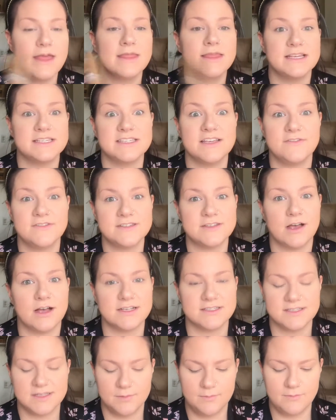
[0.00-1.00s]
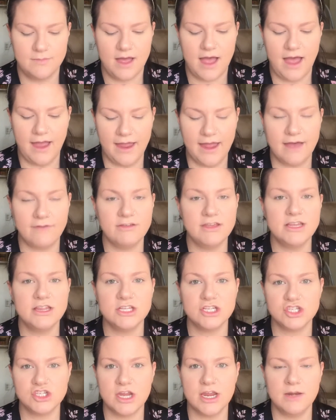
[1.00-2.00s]
This stuff is awesome. I have it in
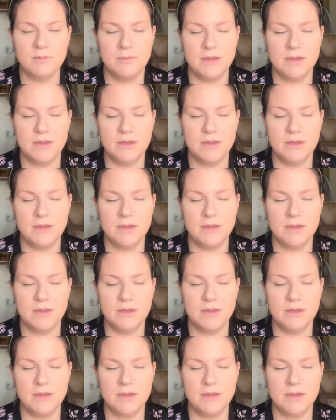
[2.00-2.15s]
the shade